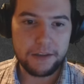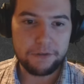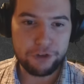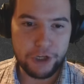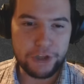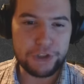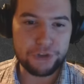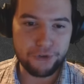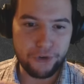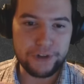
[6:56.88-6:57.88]
Return the
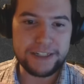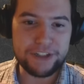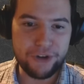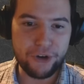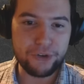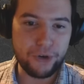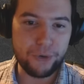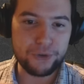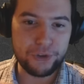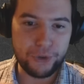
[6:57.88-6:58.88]
strongest
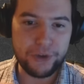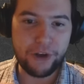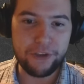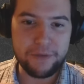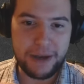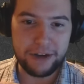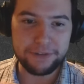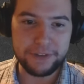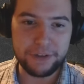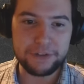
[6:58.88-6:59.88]
non-gold unit on the
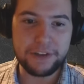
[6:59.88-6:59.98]
battlefield to